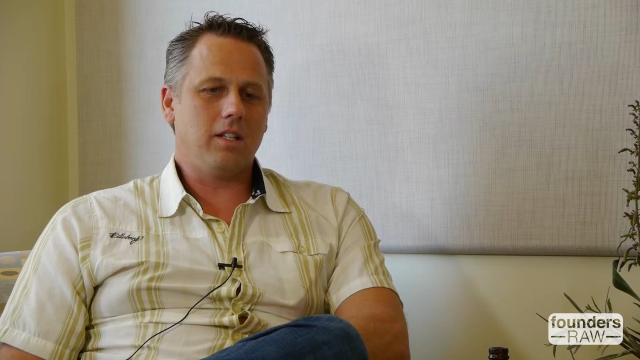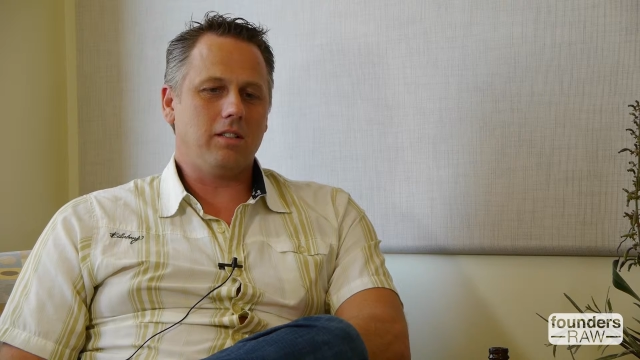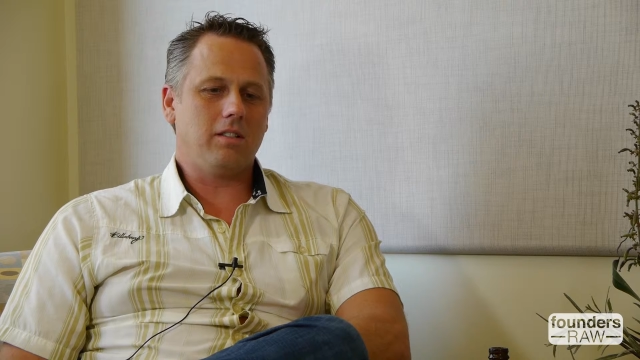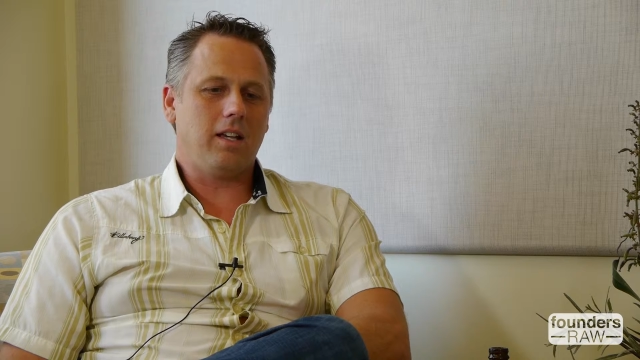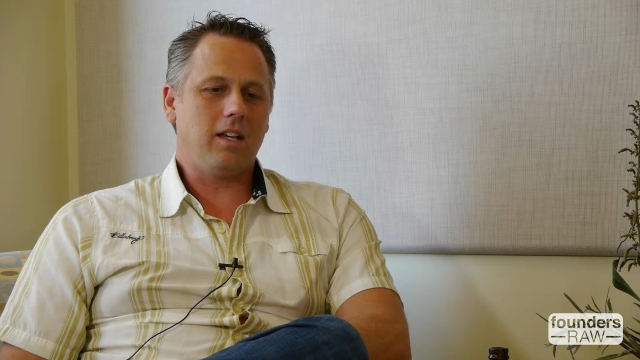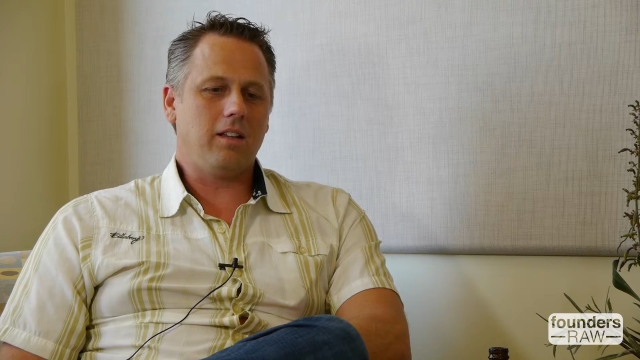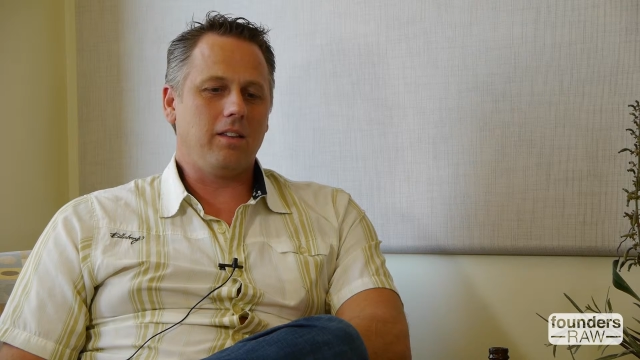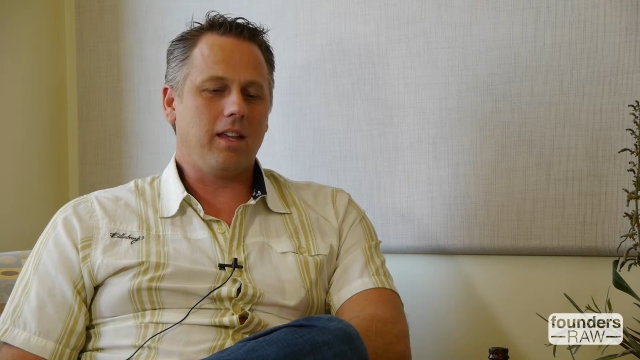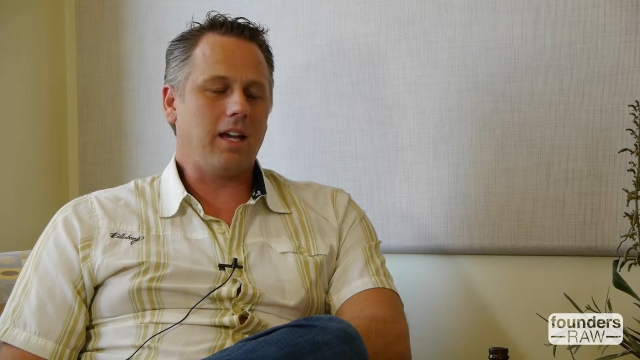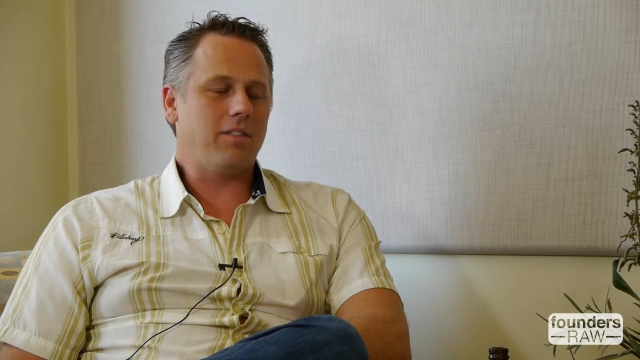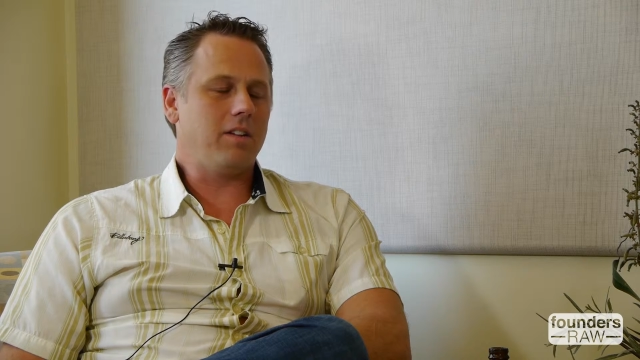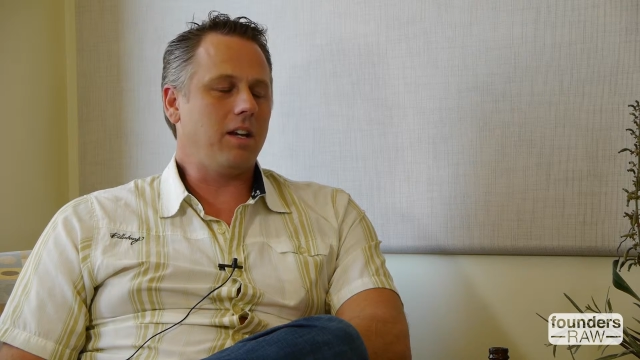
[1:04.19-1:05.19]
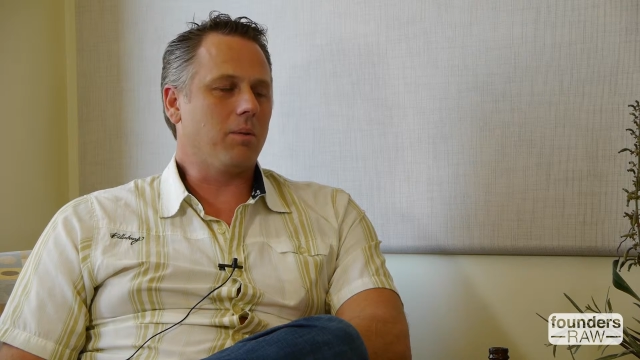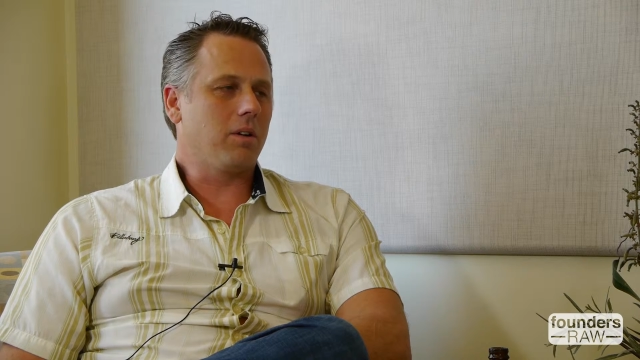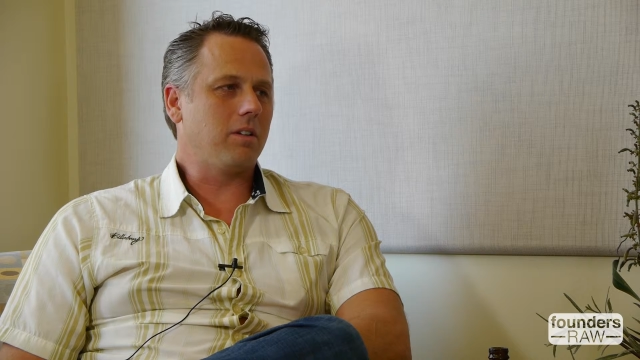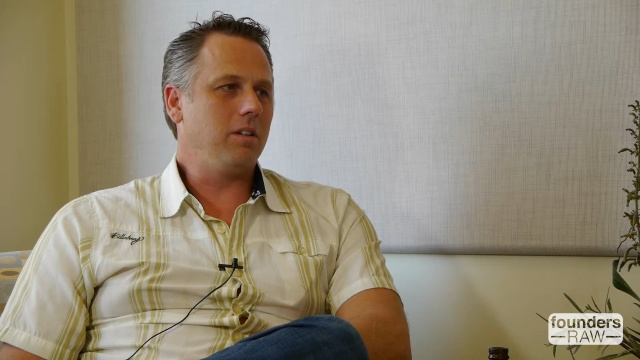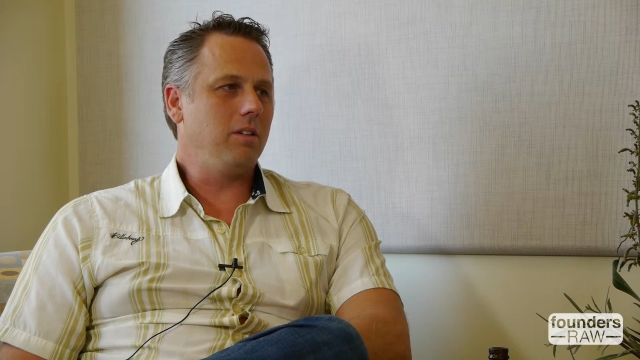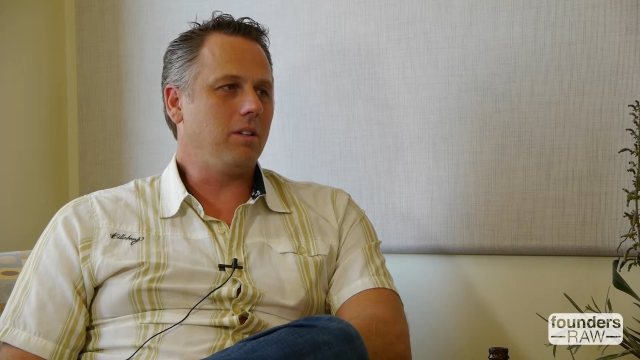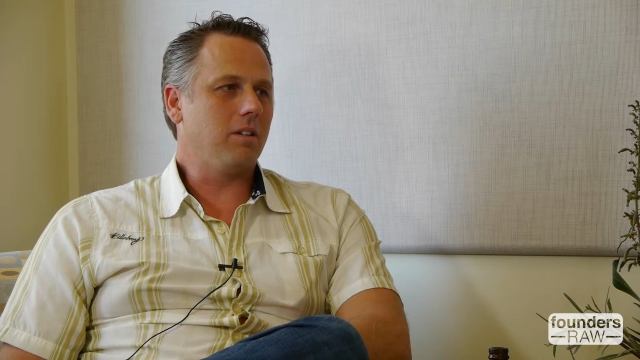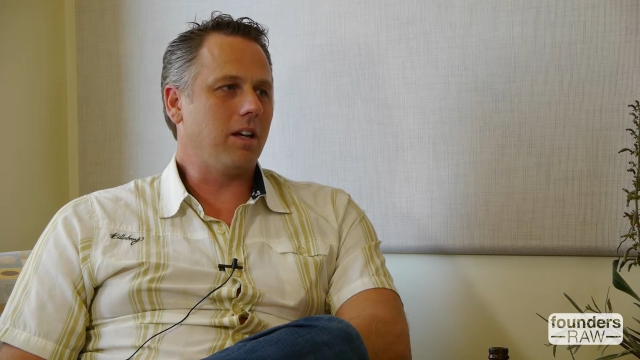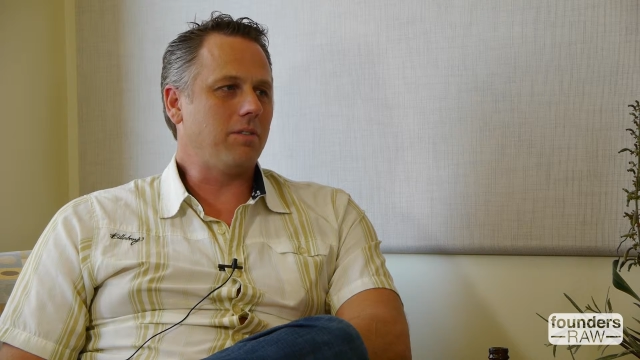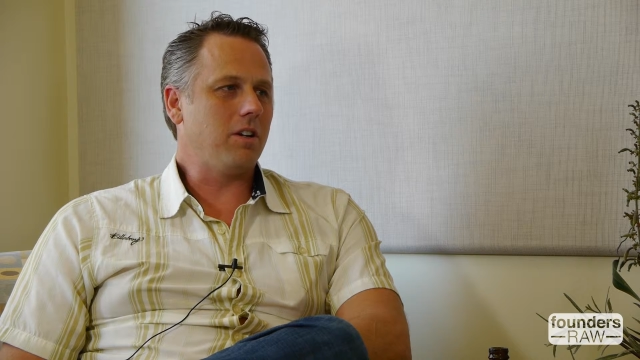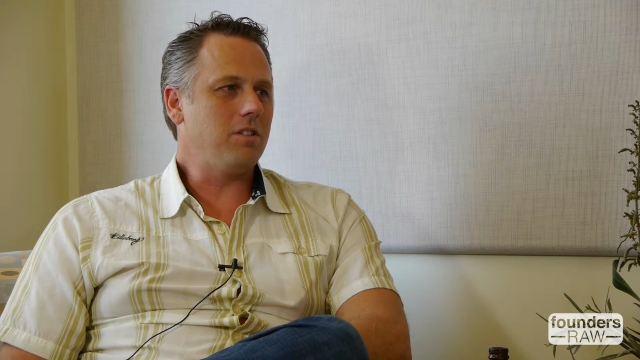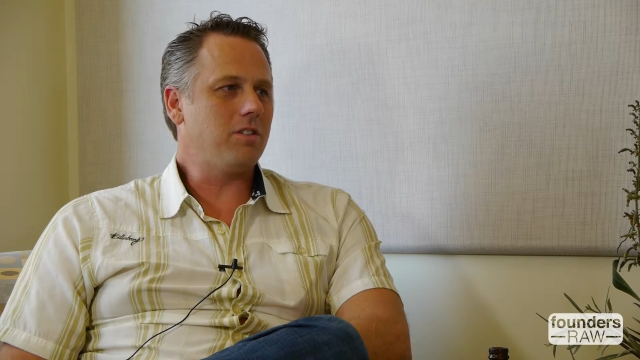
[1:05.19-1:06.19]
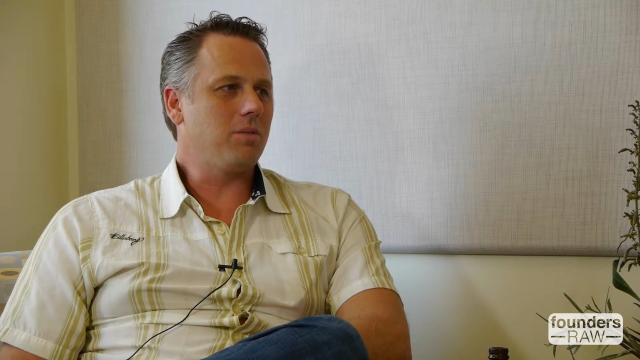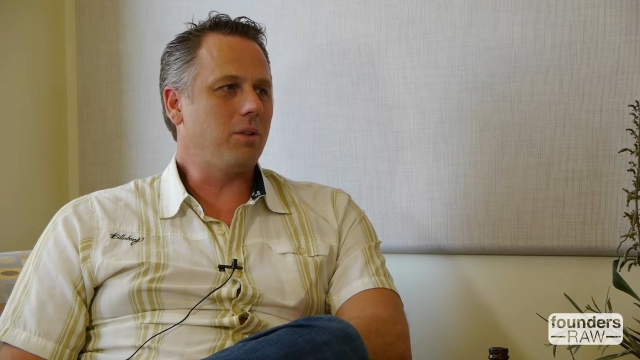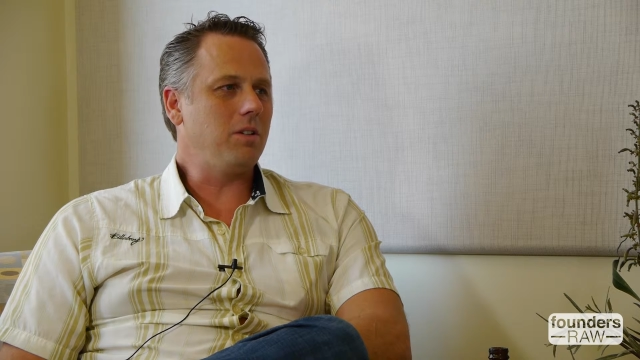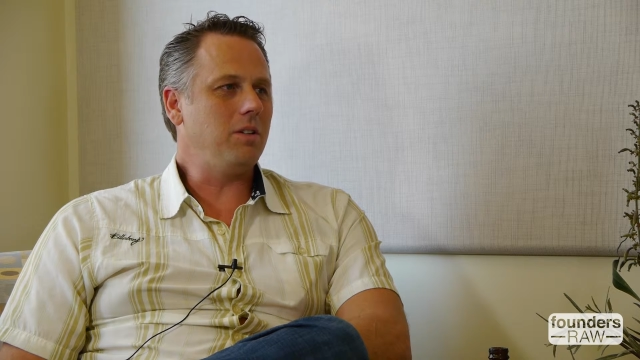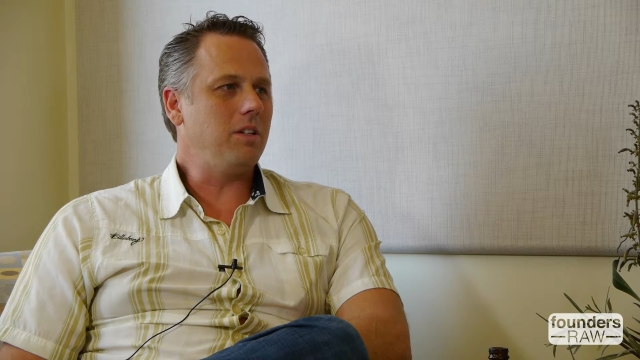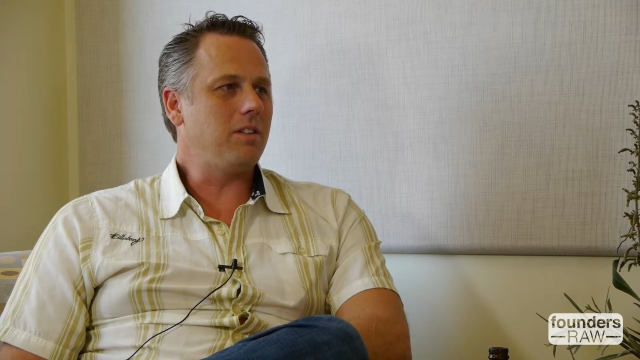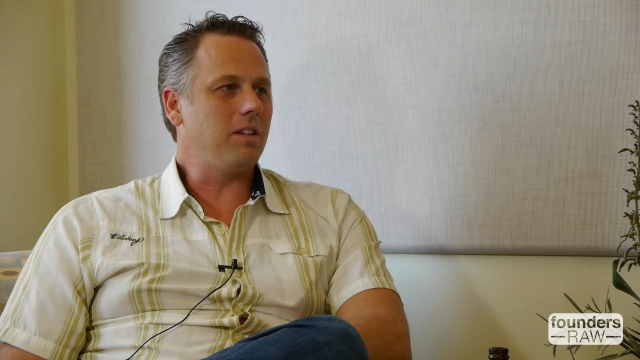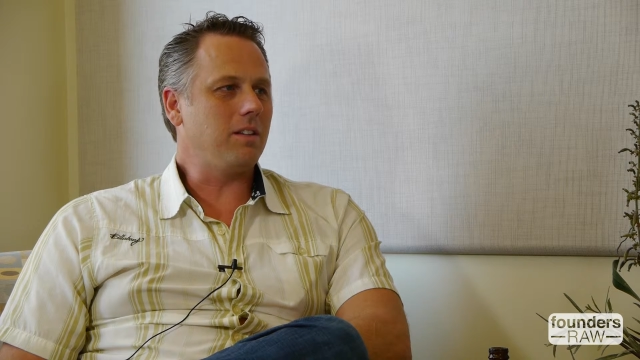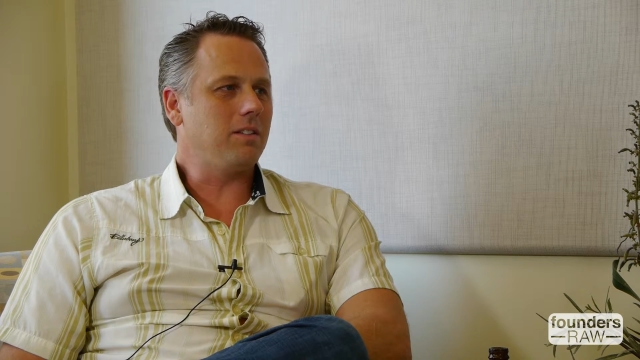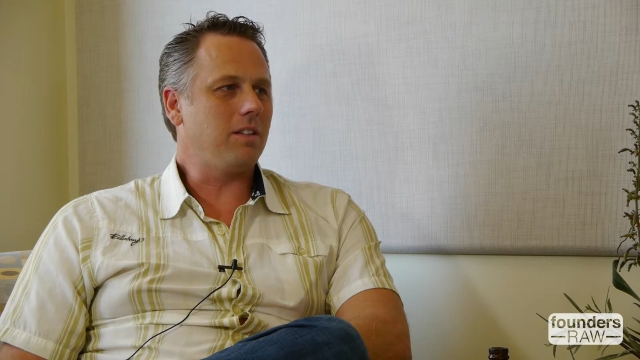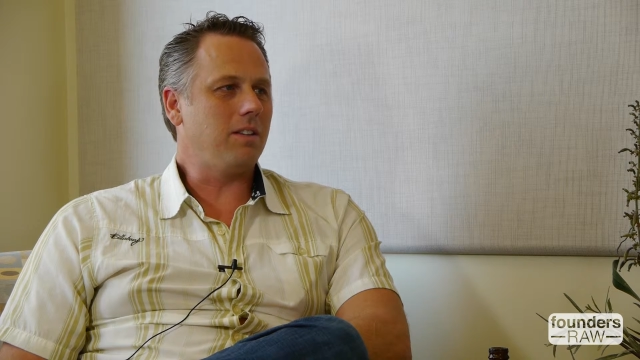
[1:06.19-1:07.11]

is that they have a network that you can leverage when you need things,